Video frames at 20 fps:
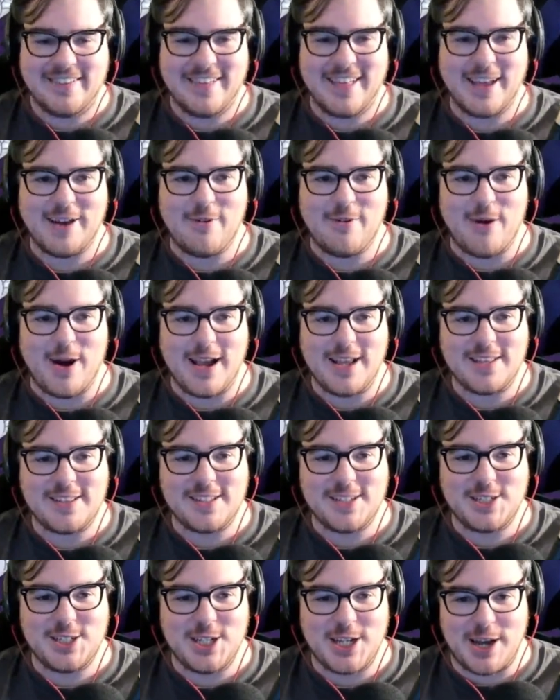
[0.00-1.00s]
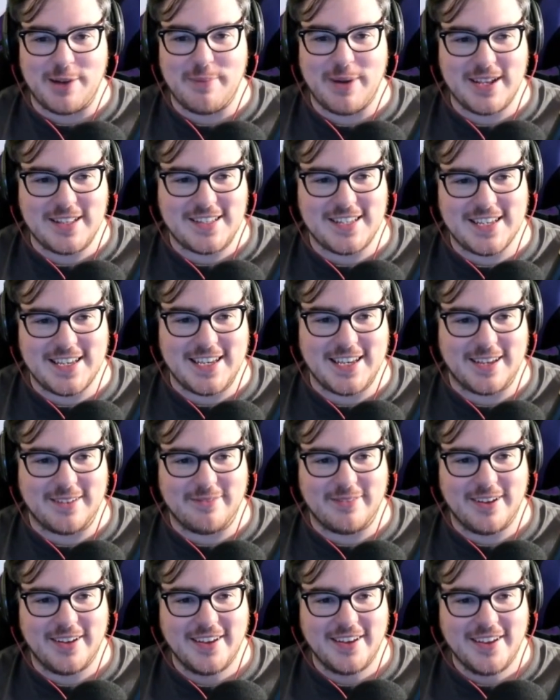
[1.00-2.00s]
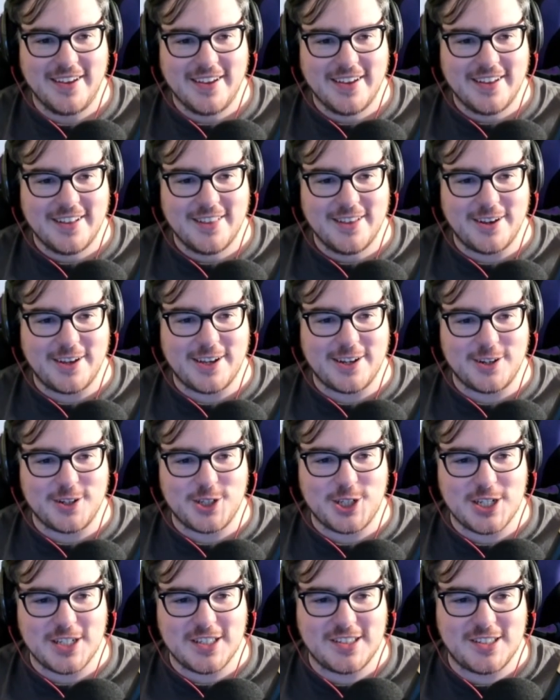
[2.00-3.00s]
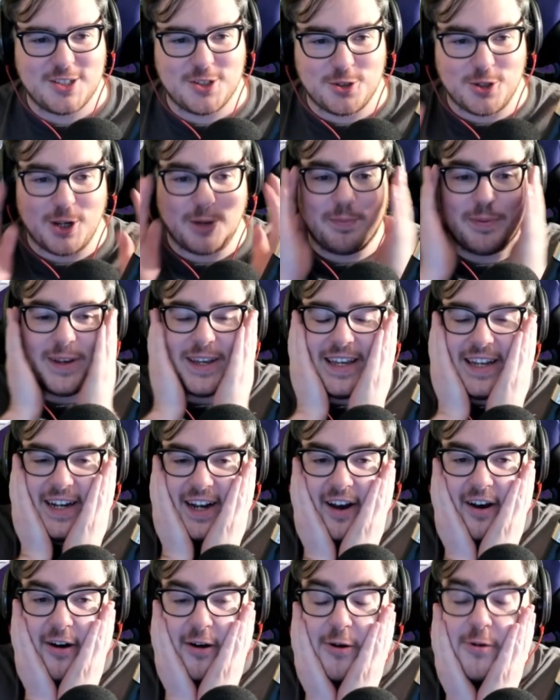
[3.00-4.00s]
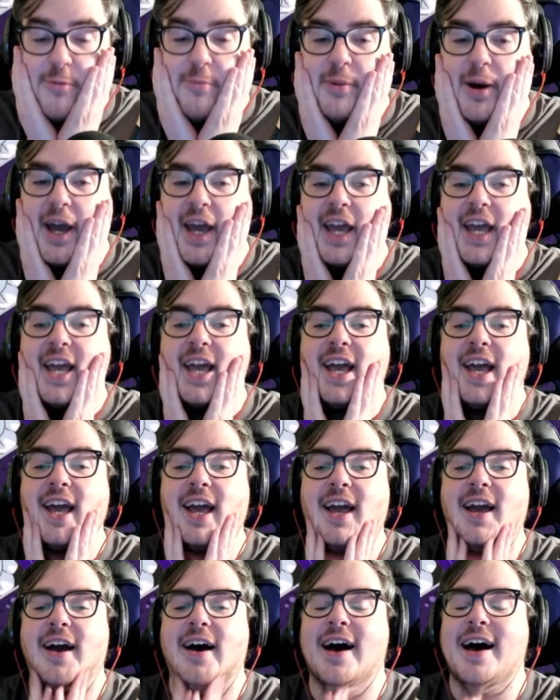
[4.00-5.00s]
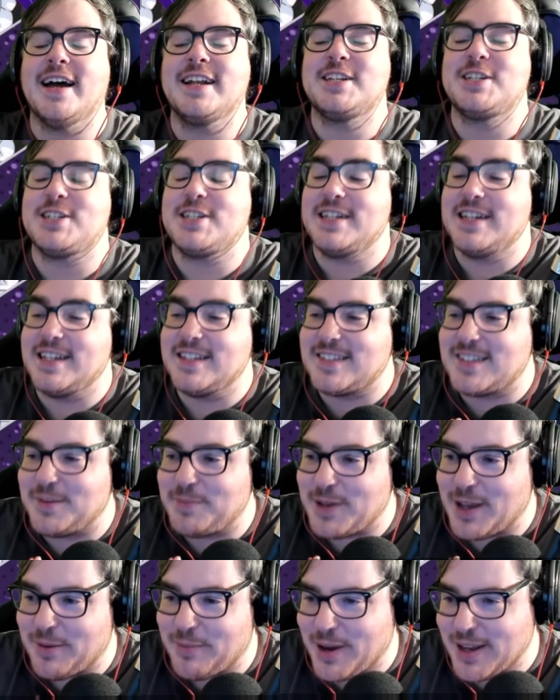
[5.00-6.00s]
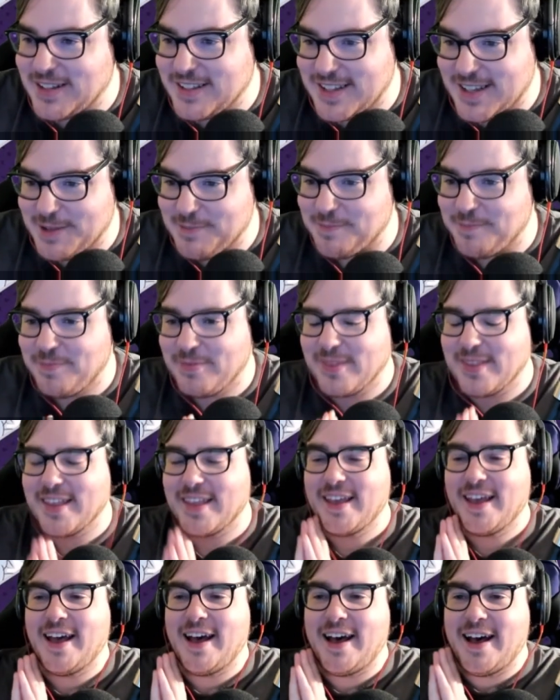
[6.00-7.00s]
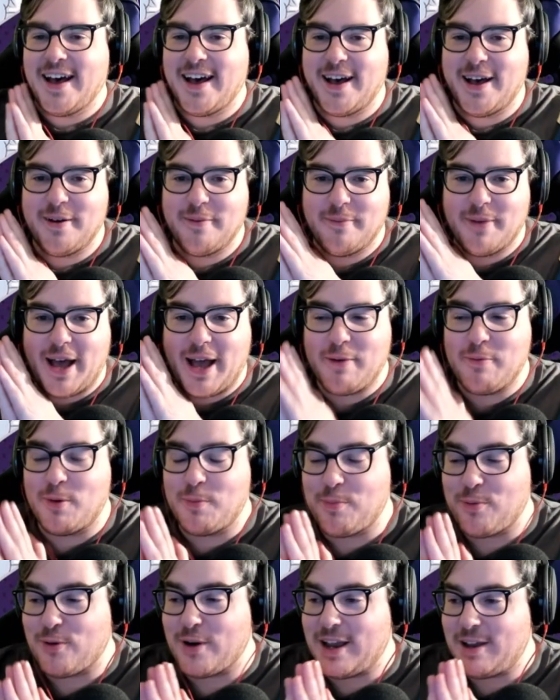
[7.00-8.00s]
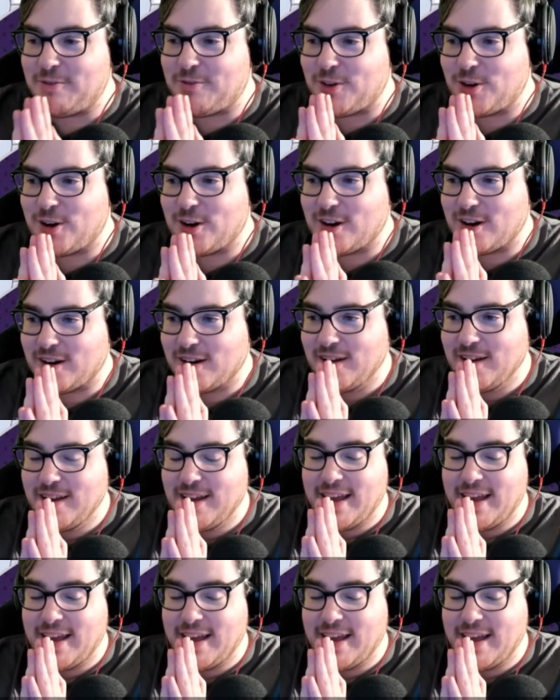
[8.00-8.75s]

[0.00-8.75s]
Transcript: Like, why isn't she on my team? Look at her, she's tripping. Oh my god, she needs to be on my team. I will pray for her.